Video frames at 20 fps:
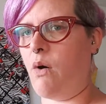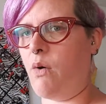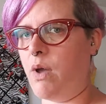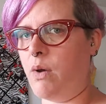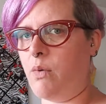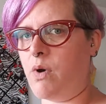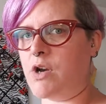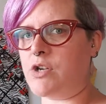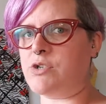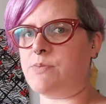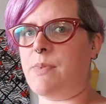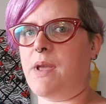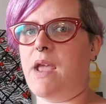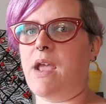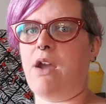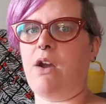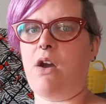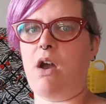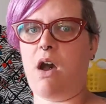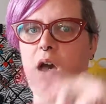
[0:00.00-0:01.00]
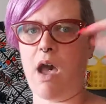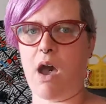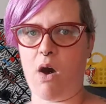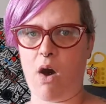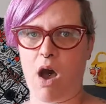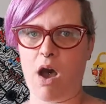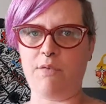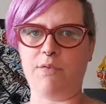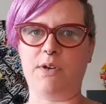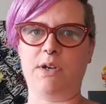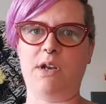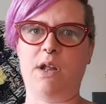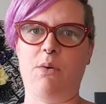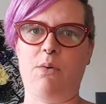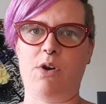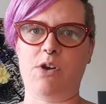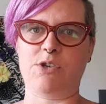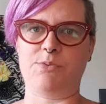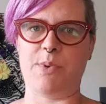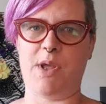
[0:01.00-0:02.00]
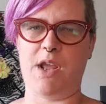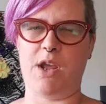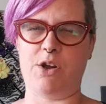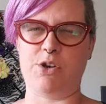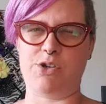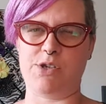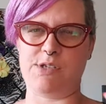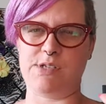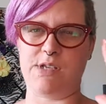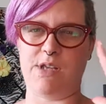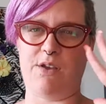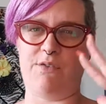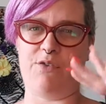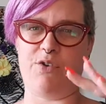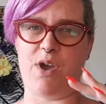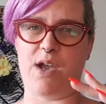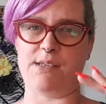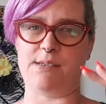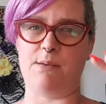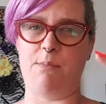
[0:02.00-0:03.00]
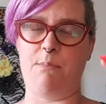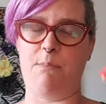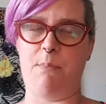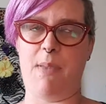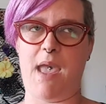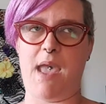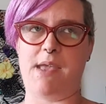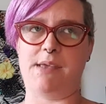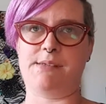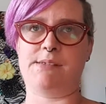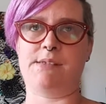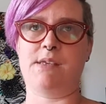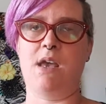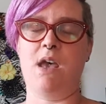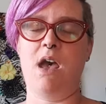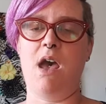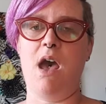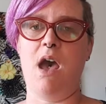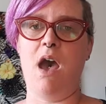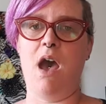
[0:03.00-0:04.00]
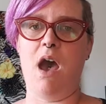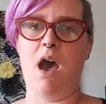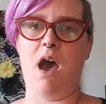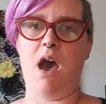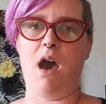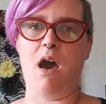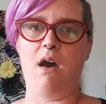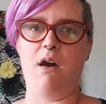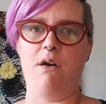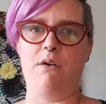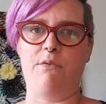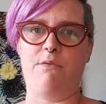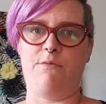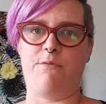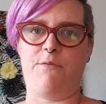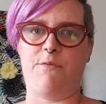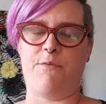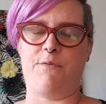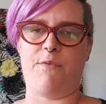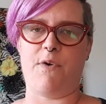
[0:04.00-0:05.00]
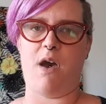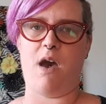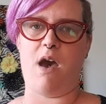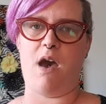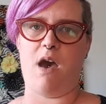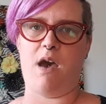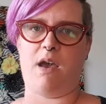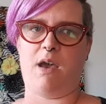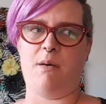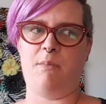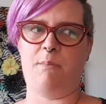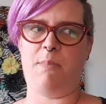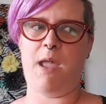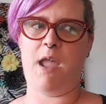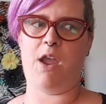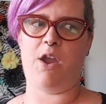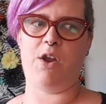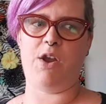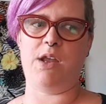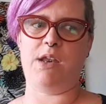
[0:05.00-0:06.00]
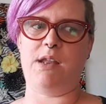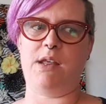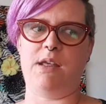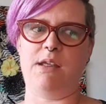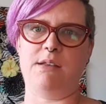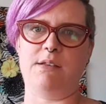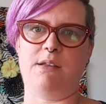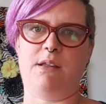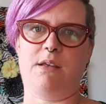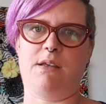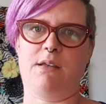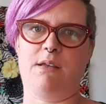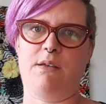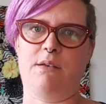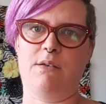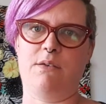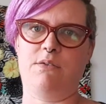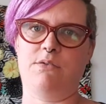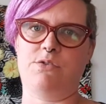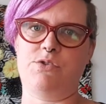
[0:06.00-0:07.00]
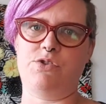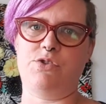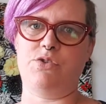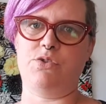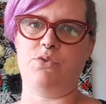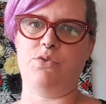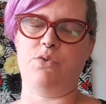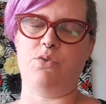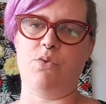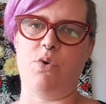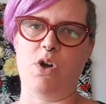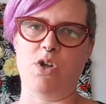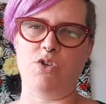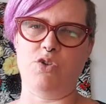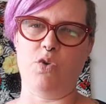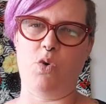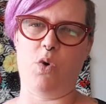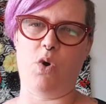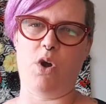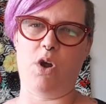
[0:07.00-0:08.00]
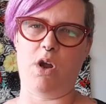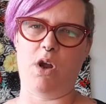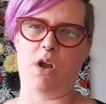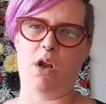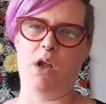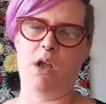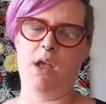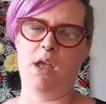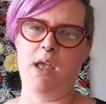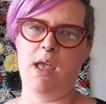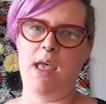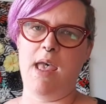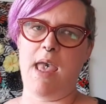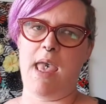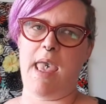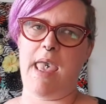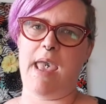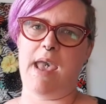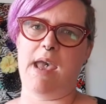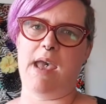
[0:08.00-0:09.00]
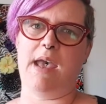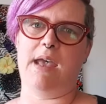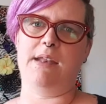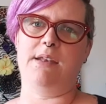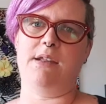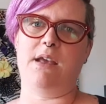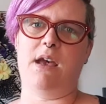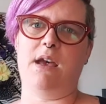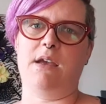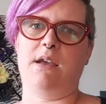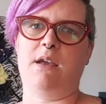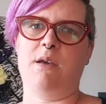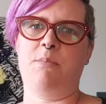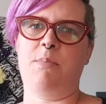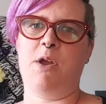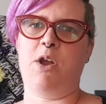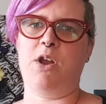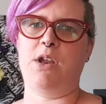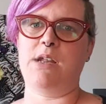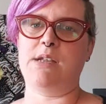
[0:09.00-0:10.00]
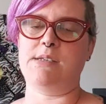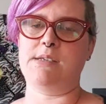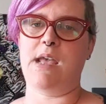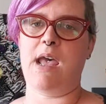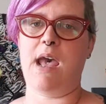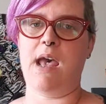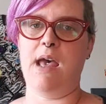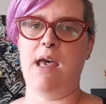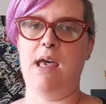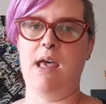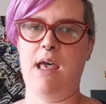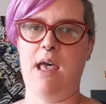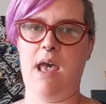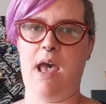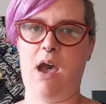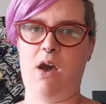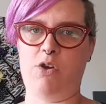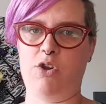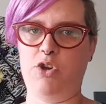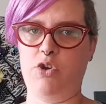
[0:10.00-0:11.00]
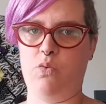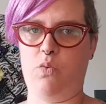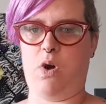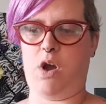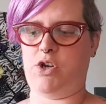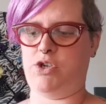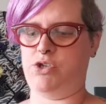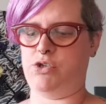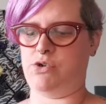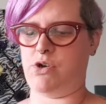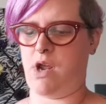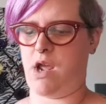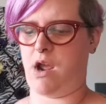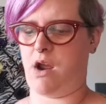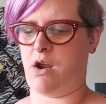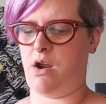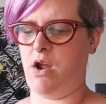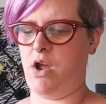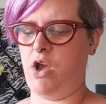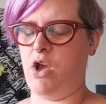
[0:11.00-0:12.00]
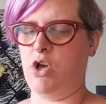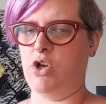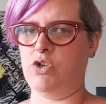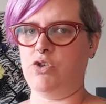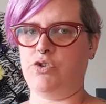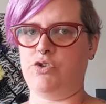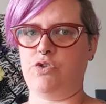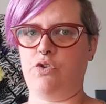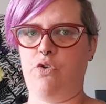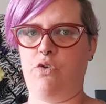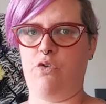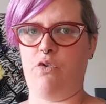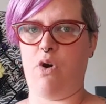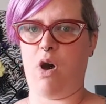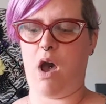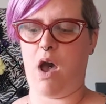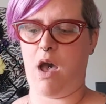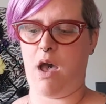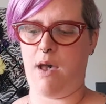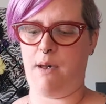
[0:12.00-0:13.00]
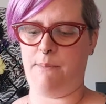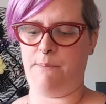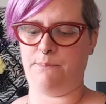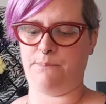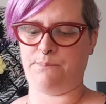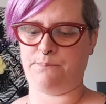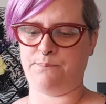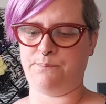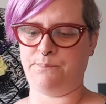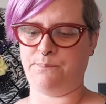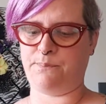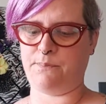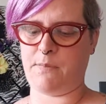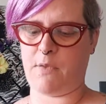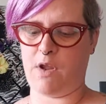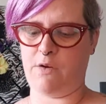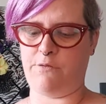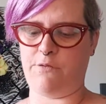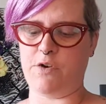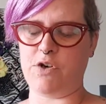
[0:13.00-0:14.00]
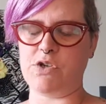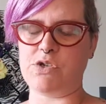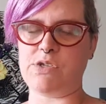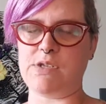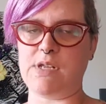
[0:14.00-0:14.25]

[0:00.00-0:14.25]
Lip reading: wash my hair, how often I wash my hair, just to give you guys a base of comparing it to Adore and comparing it to how you wash your hair. So first